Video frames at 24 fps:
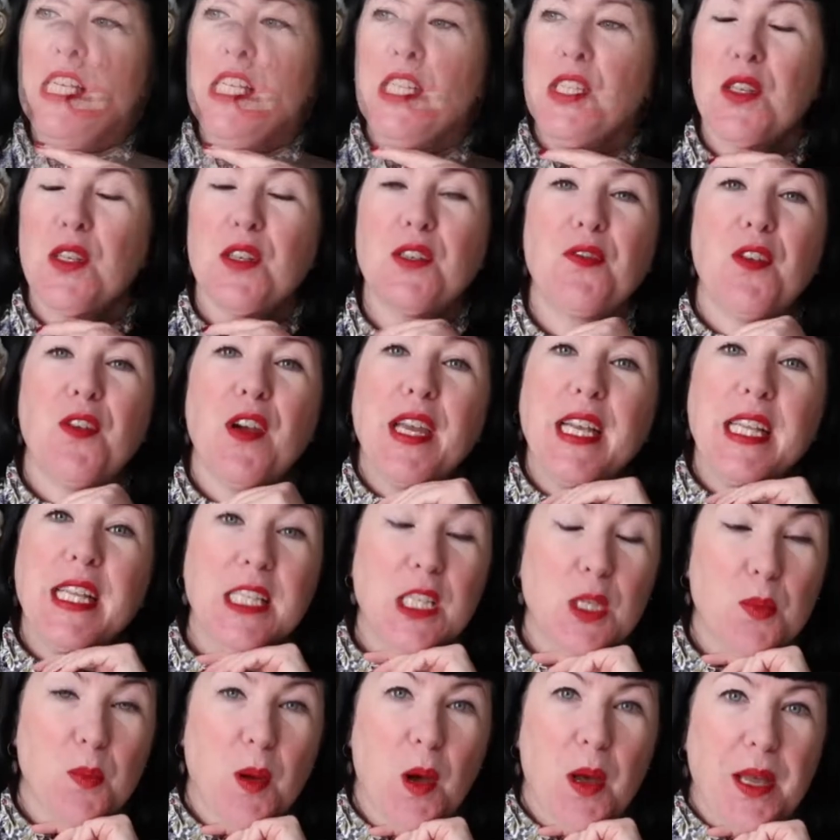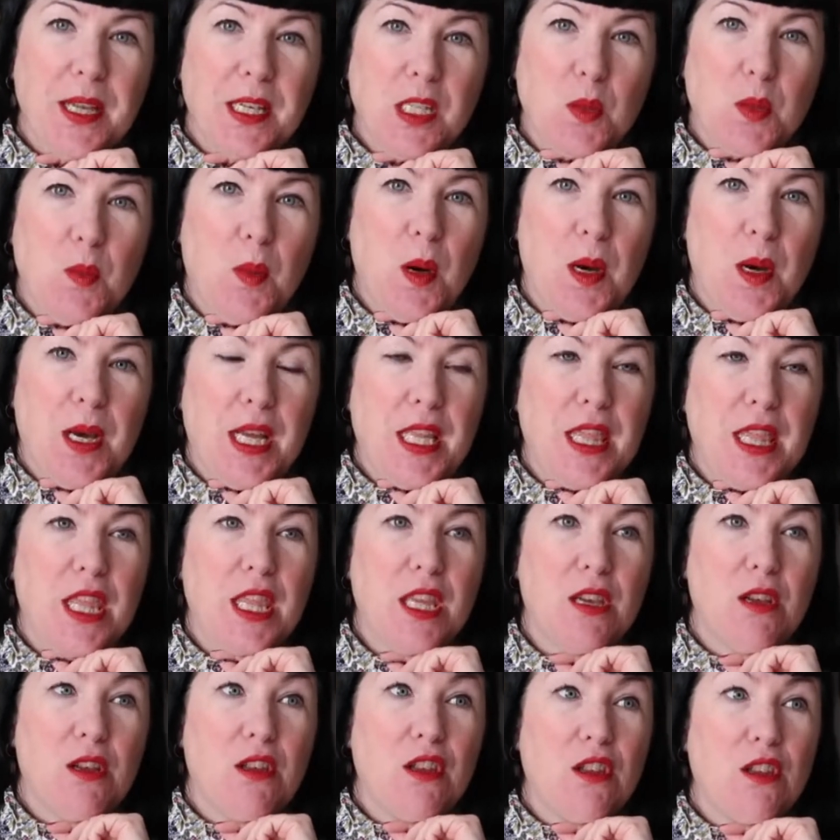So I was very inspired by
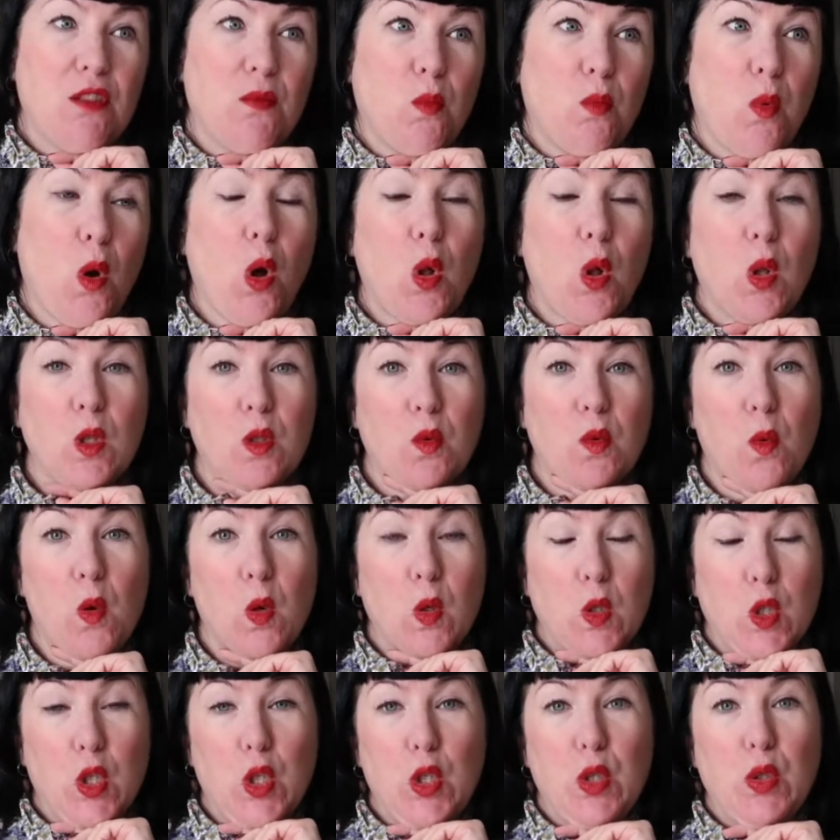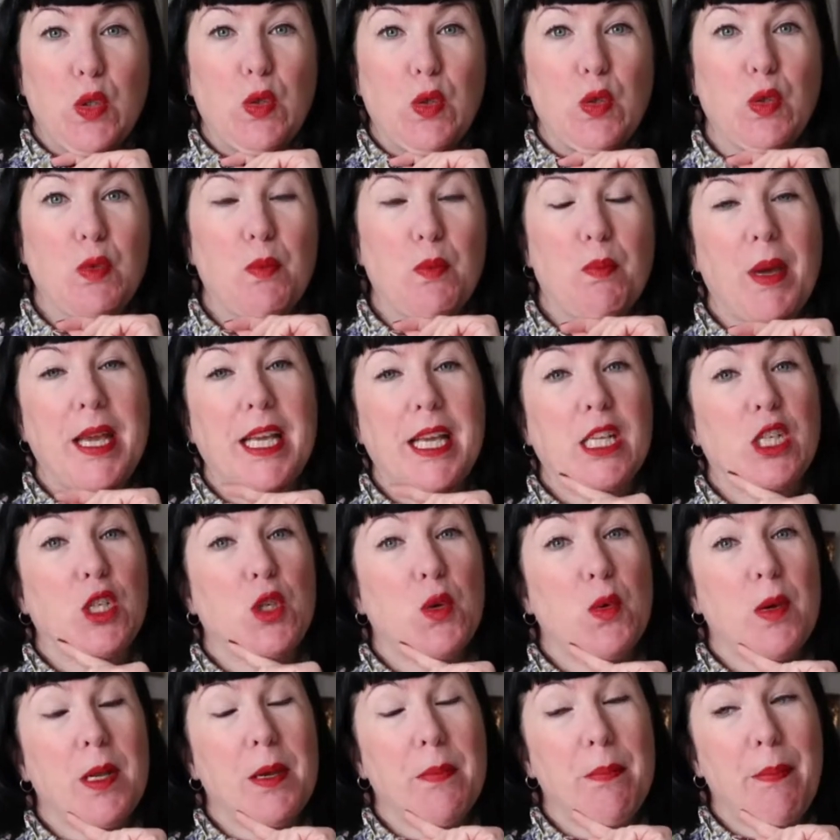the World War II Make
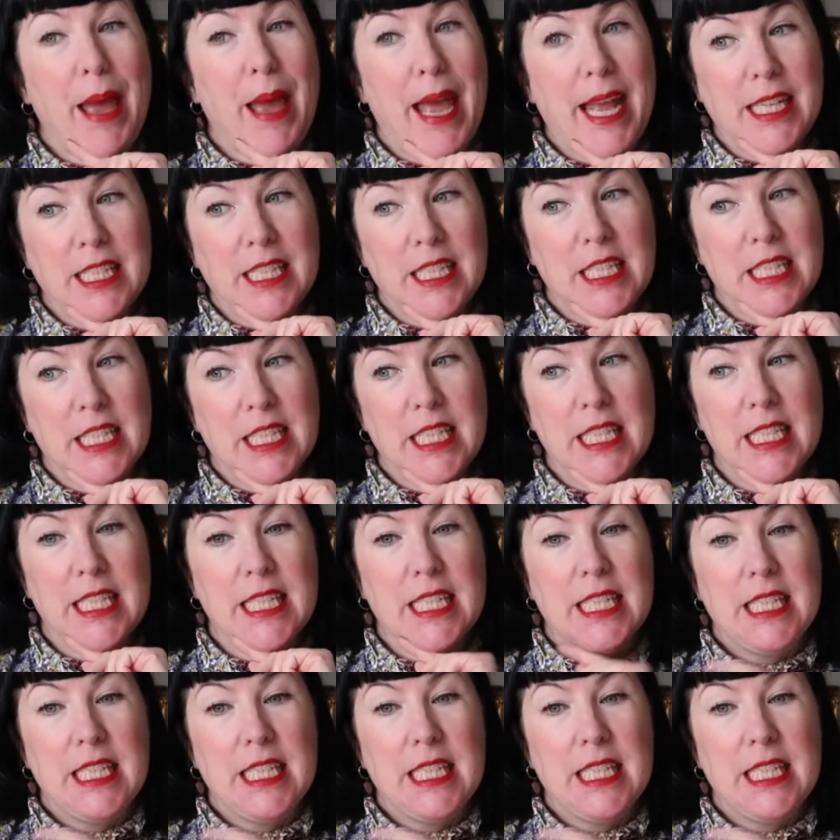Do and Mend